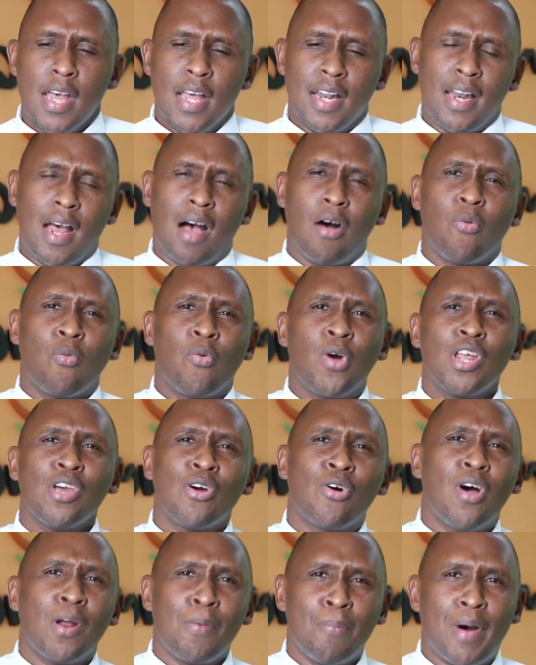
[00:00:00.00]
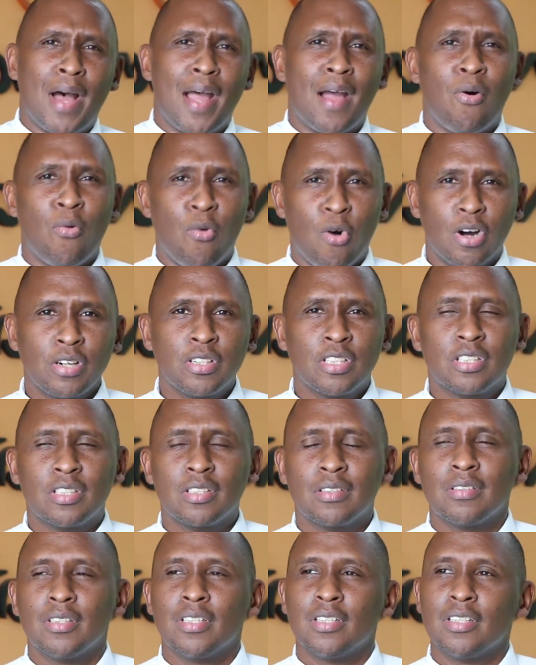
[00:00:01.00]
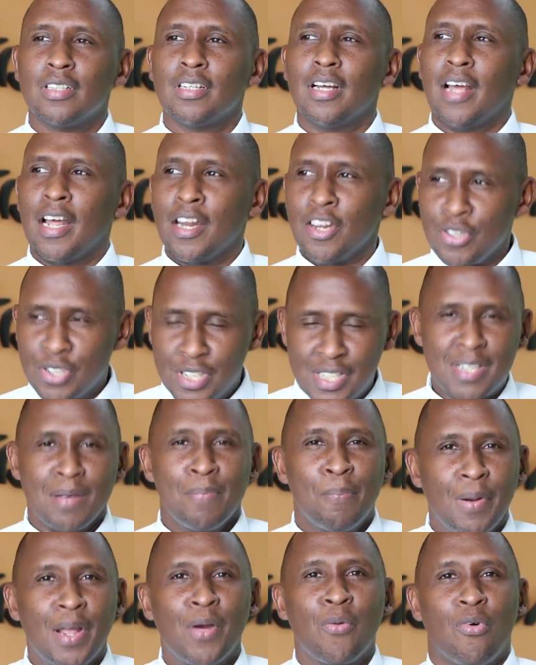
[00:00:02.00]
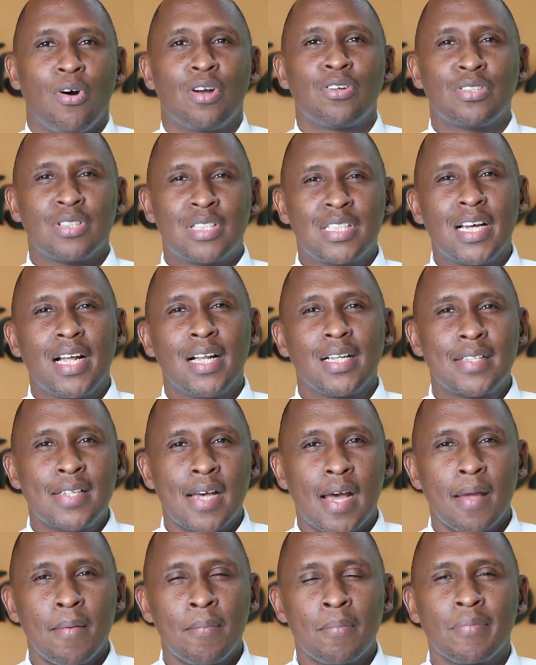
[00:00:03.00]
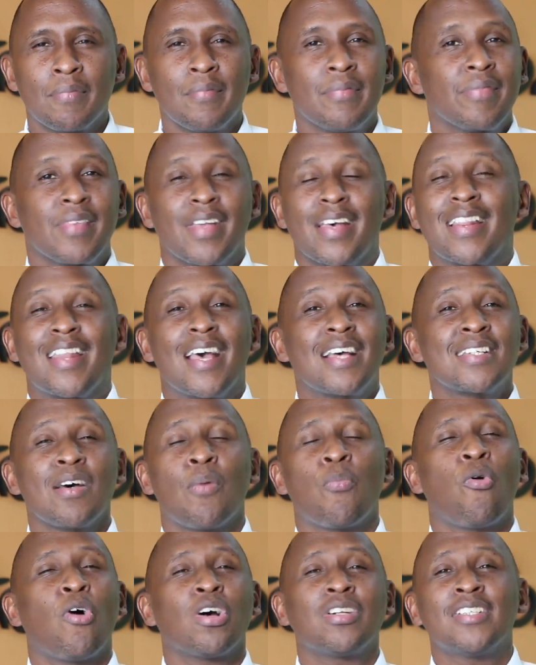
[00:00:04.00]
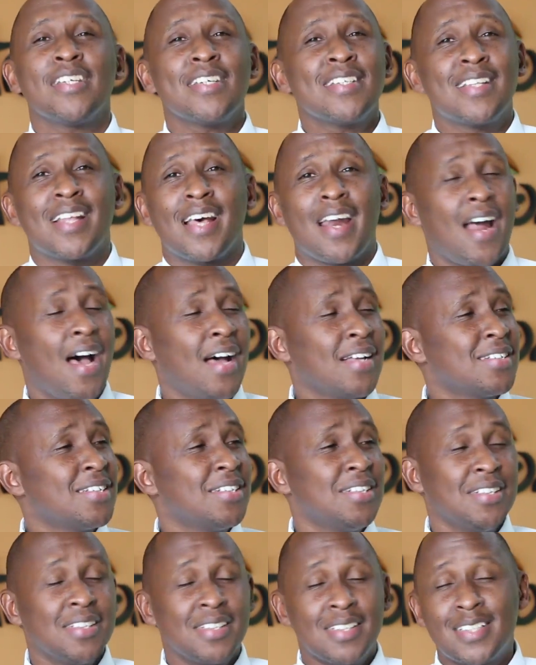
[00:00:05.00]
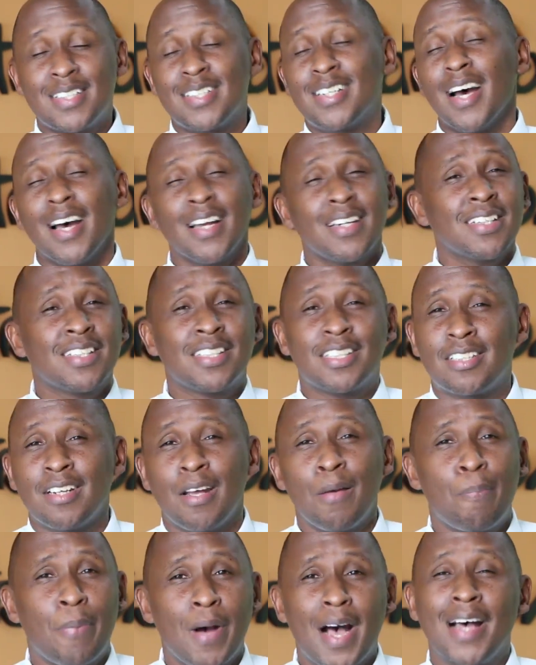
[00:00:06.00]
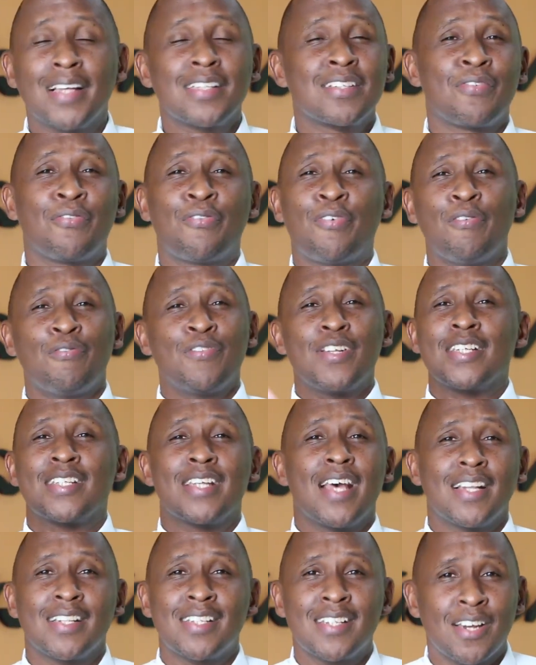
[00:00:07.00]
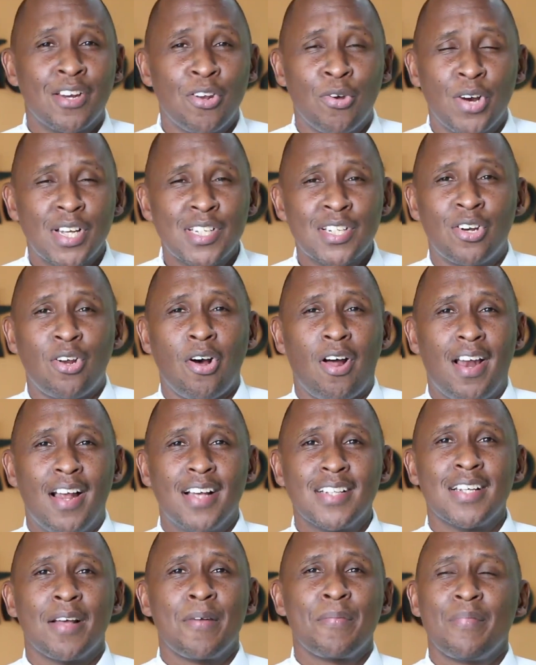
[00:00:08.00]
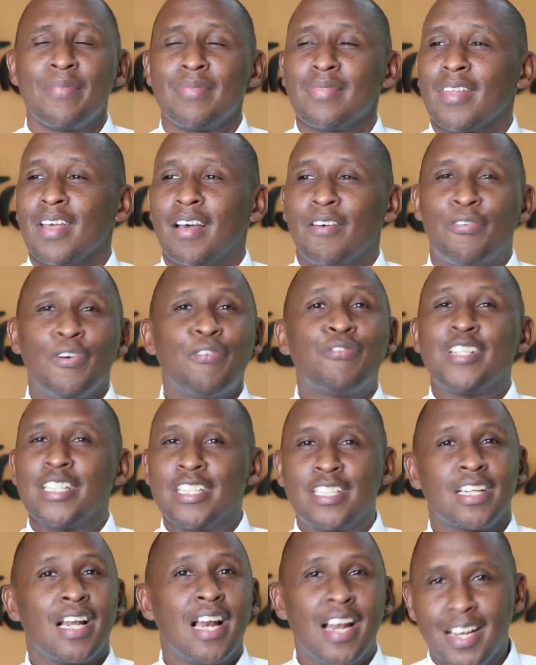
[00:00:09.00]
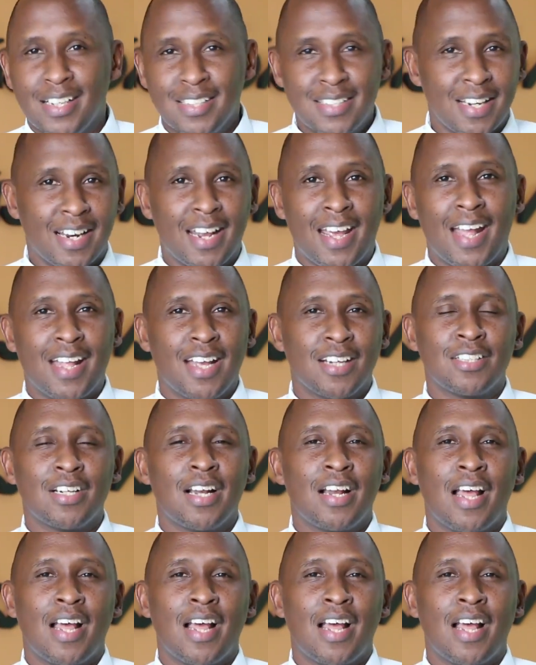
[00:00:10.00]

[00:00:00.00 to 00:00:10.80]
Now, when you go and buy a watch, and you simply want to tell time, there's some watches that are dirt cheap as 50 cents in US dollars, 50 shillings in Kenya